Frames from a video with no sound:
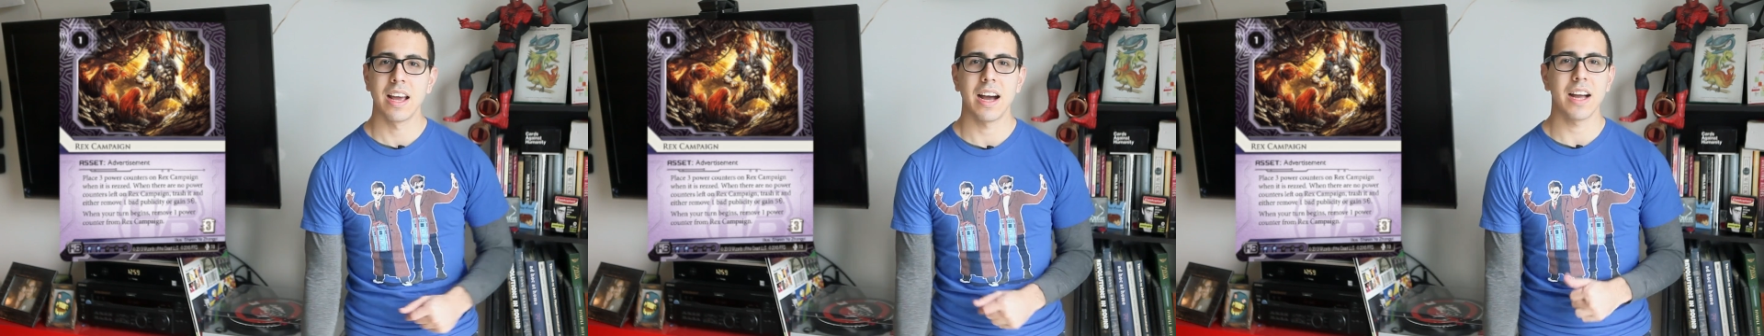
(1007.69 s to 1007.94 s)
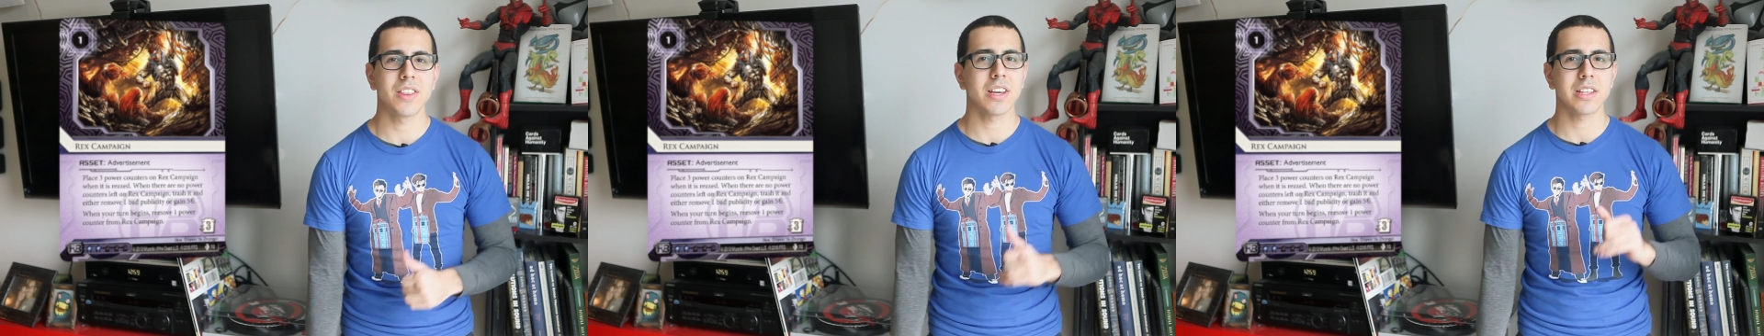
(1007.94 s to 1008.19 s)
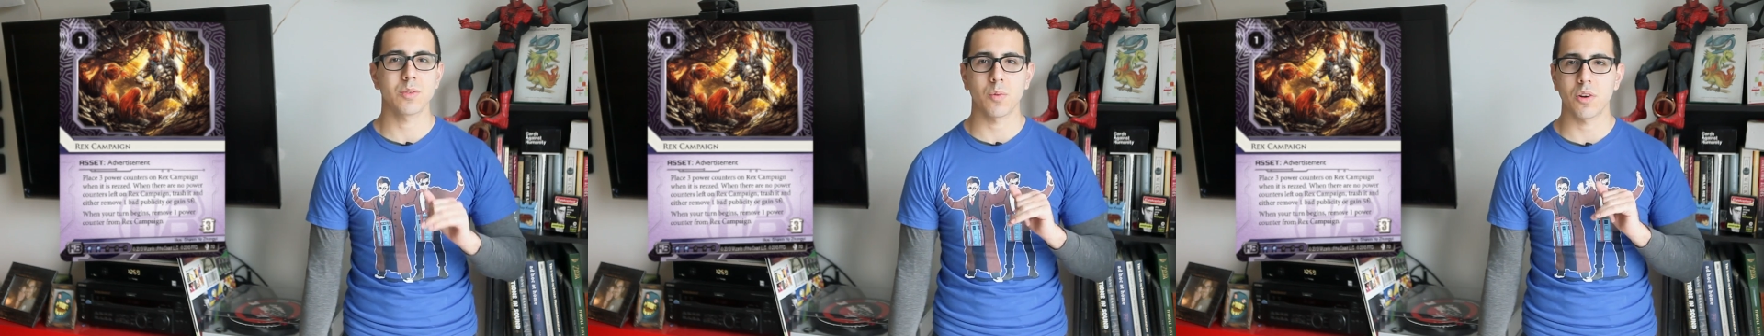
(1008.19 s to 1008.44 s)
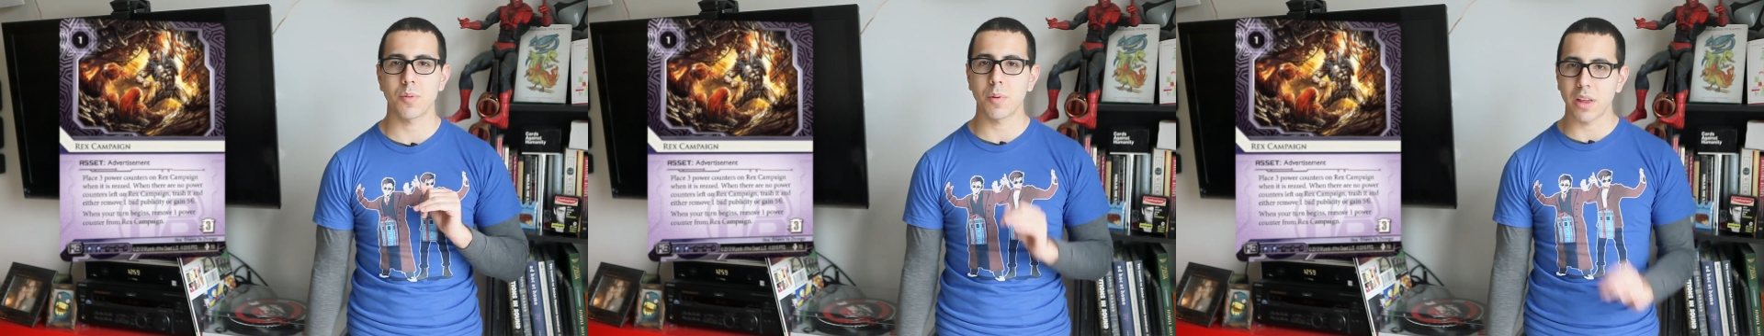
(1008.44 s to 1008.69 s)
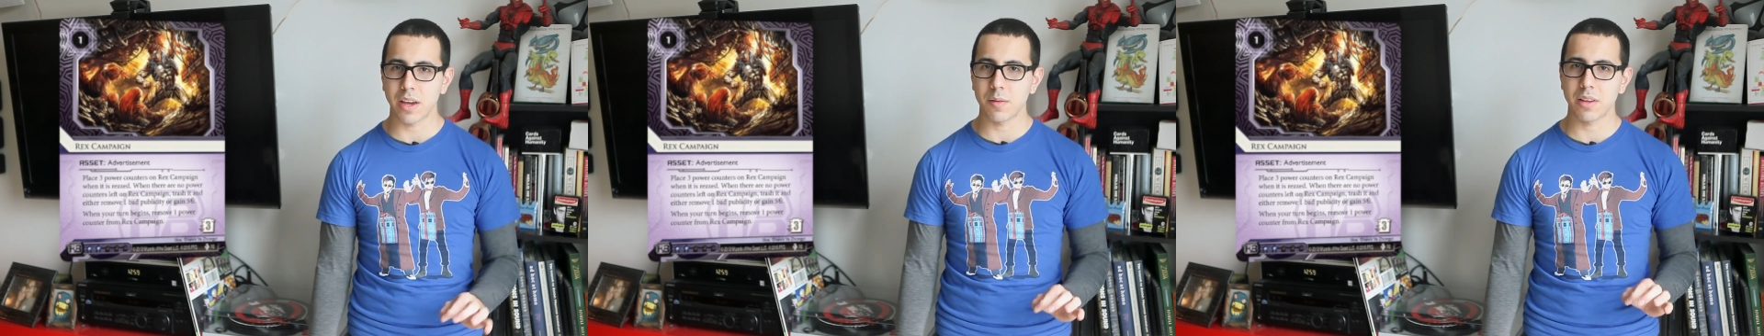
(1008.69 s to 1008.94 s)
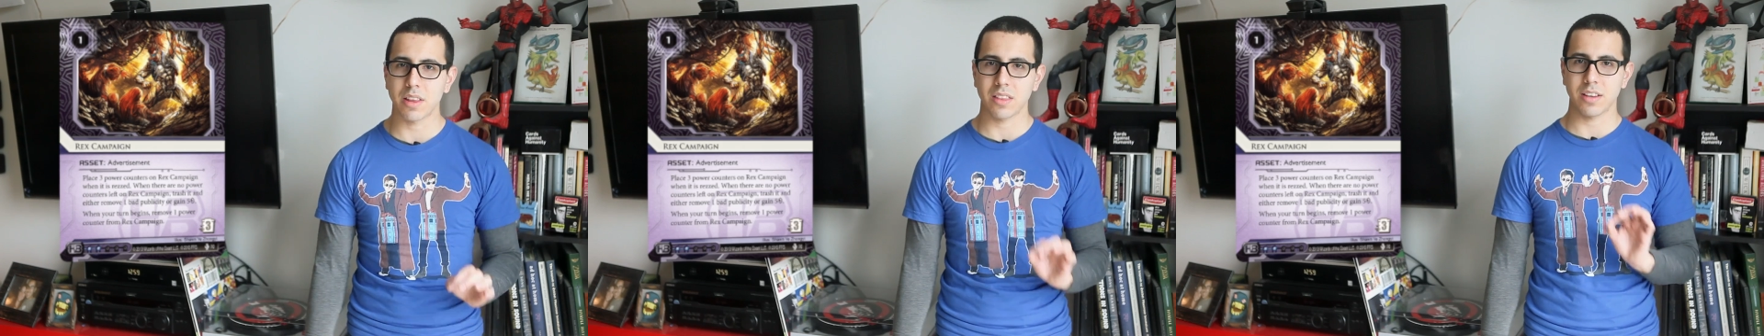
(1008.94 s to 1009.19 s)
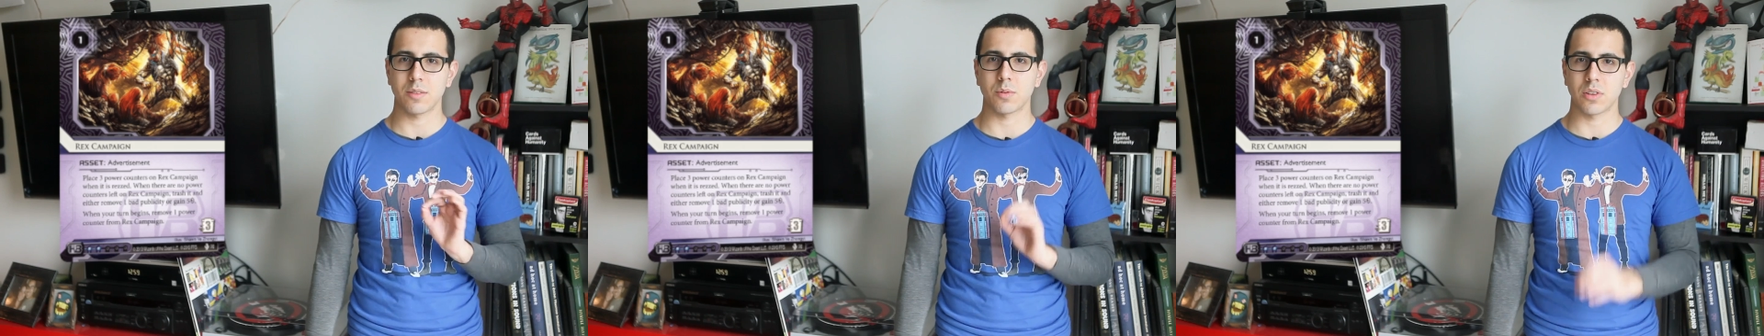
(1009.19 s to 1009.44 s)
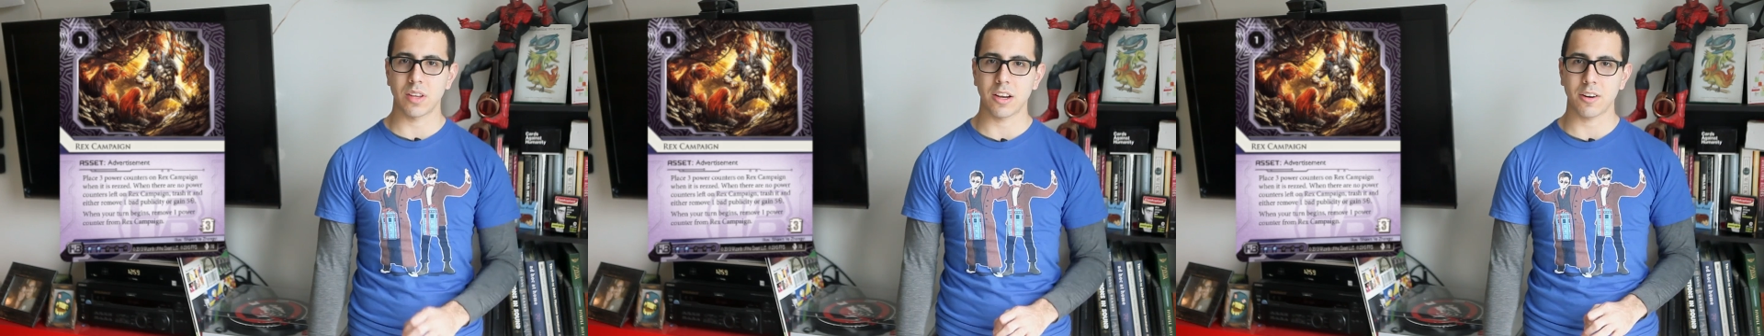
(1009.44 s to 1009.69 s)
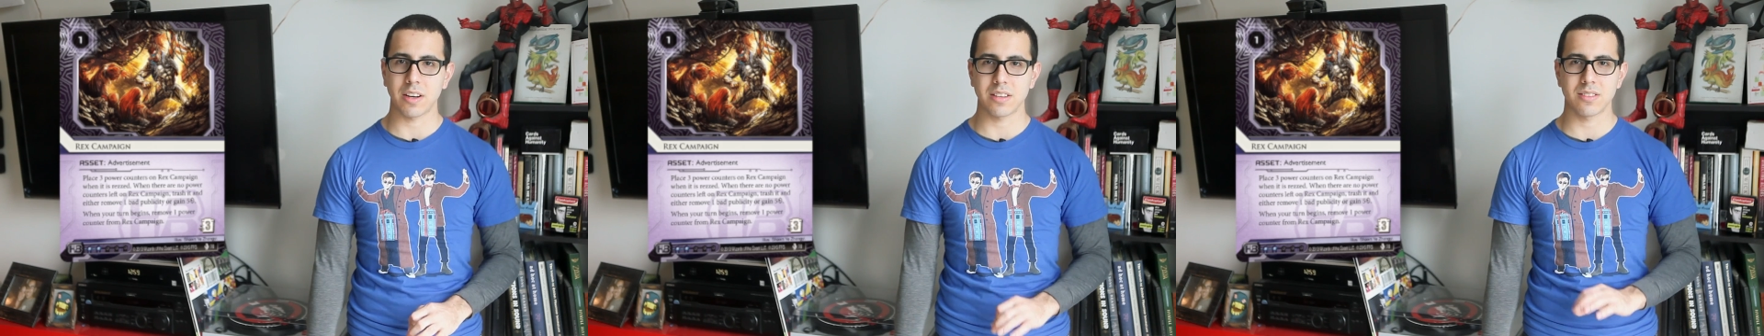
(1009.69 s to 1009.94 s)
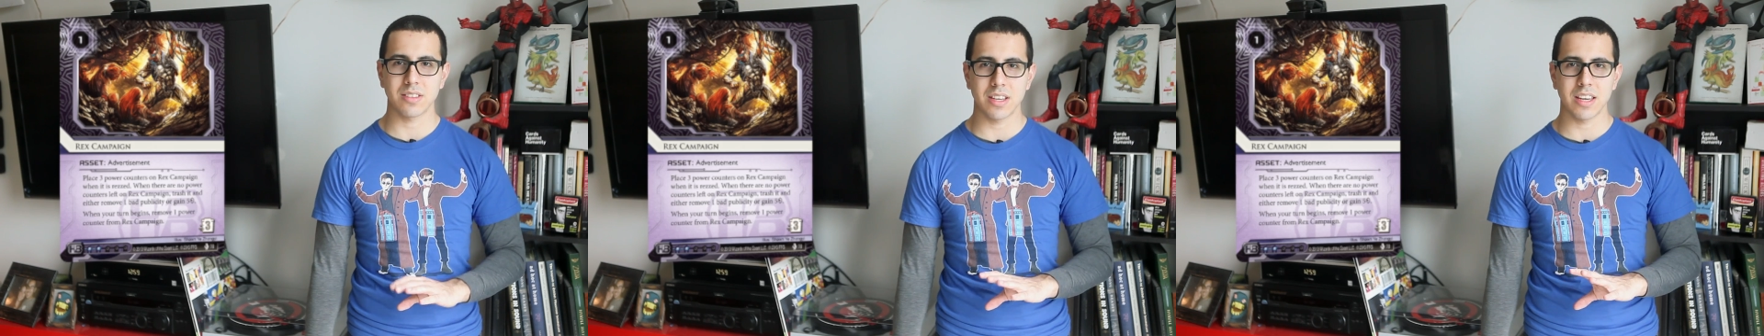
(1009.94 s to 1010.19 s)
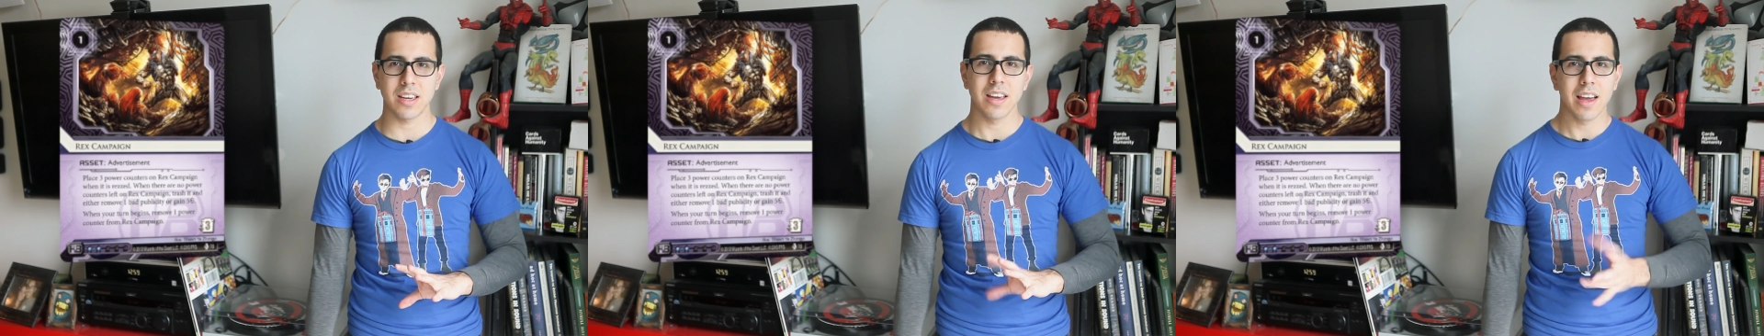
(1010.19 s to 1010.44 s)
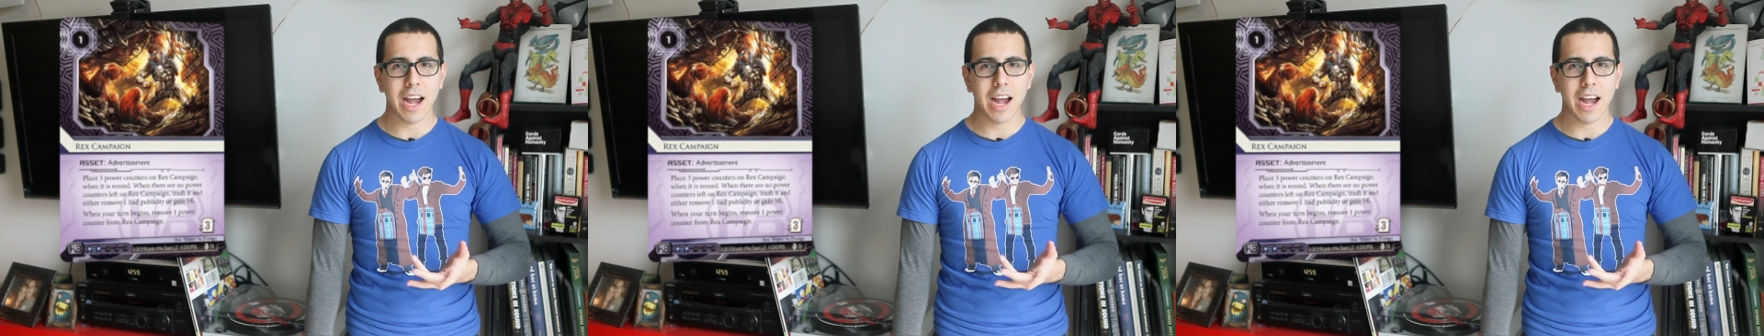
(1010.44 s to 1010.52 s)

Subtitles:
I think it's worth playing with. I think it's worth tinkering to see